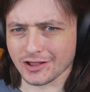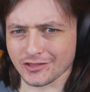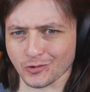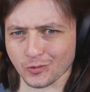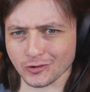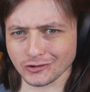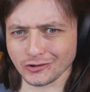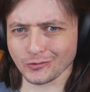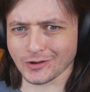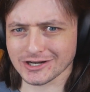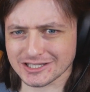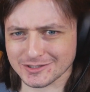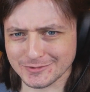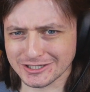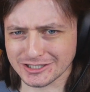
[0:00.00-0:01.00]
the world
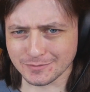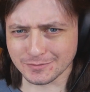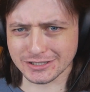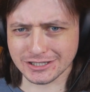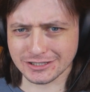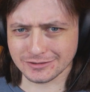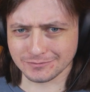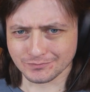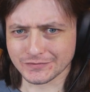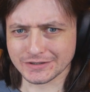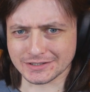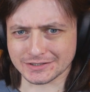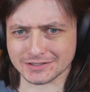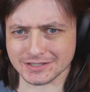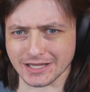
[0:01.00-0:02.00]
wants me to be
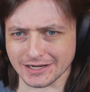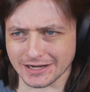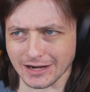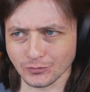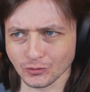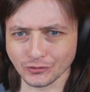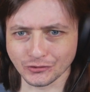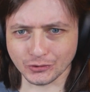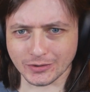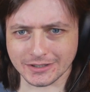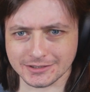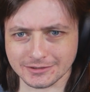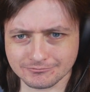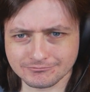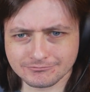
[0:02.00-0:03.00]
this, and I will do it.